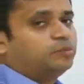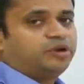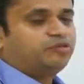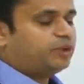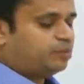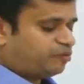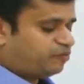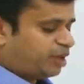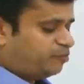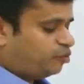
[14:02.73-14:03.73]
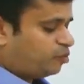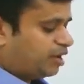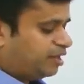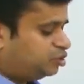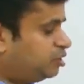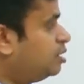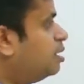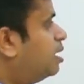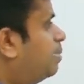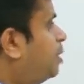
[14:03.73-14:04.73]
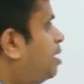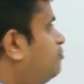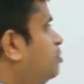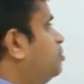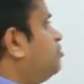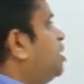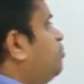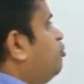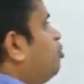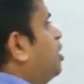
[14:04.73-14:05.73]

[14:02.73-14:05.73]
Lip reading: membrane is made up of type 4 collagen. Apart from this type 4